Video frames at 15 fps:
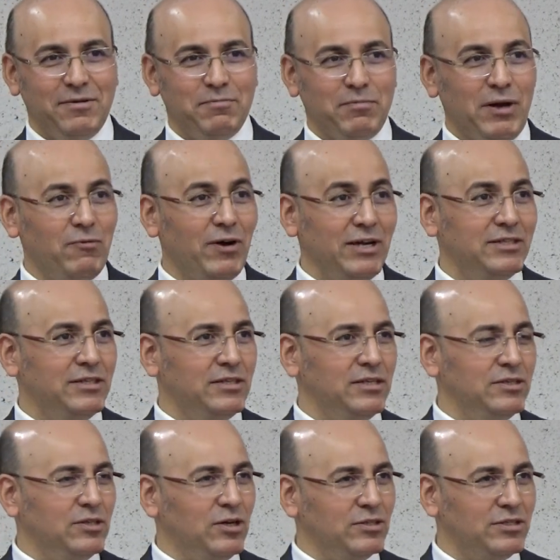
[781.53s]
My wife
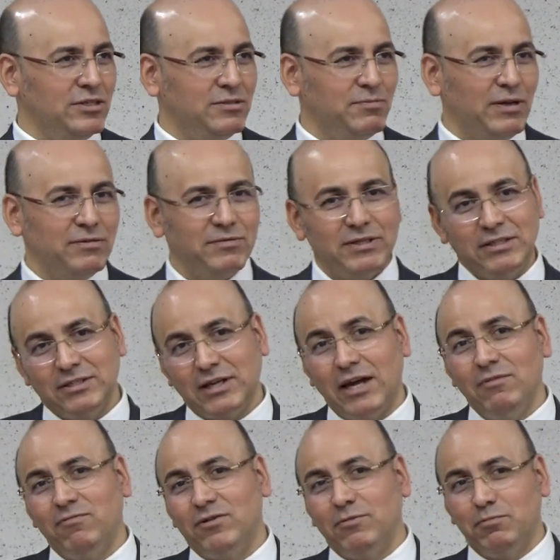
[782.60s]
didn't notice, but since
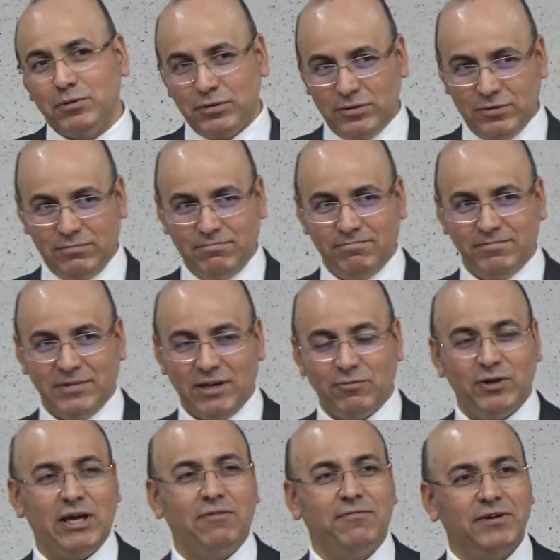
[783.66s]
I'm from Peru, and we have